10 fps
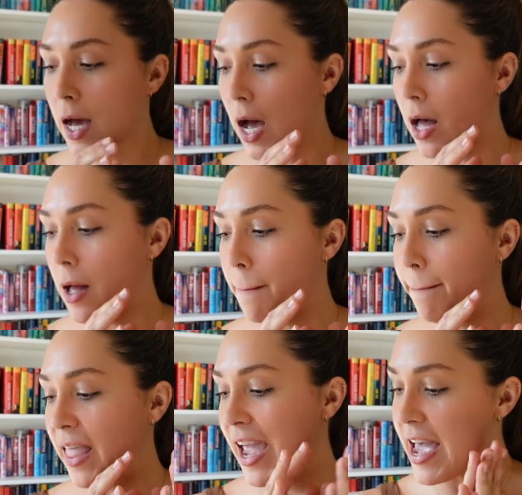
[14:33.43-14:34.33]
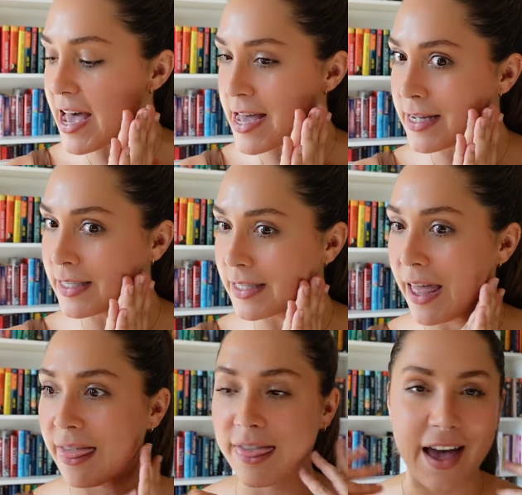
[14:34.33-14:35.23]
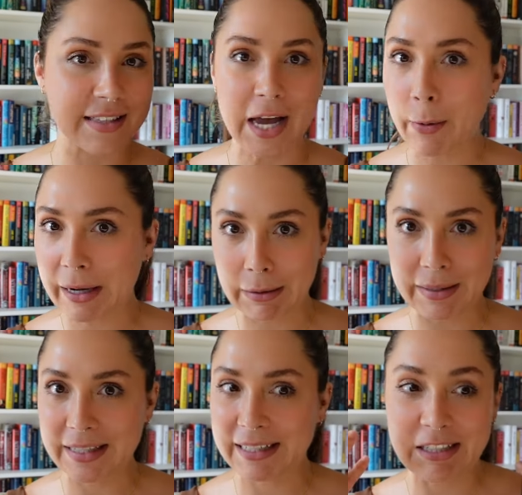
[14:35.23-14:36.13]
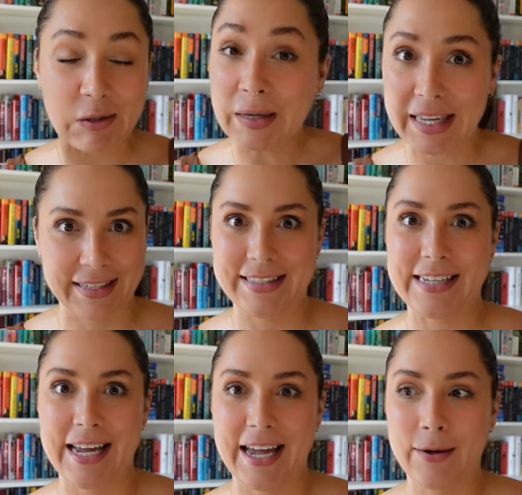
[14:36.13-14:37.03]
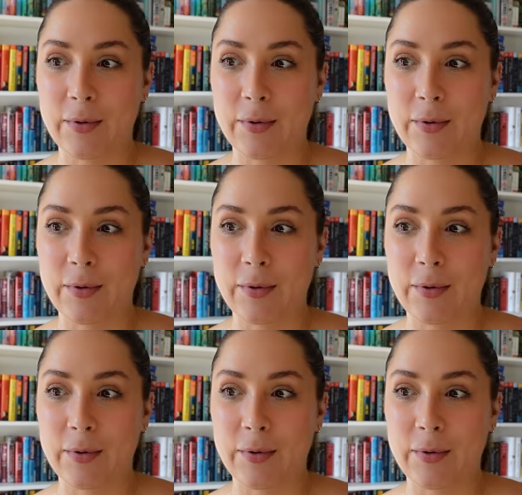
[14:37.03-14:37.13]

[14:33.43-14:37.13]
And that's how we're gonna be doing it today.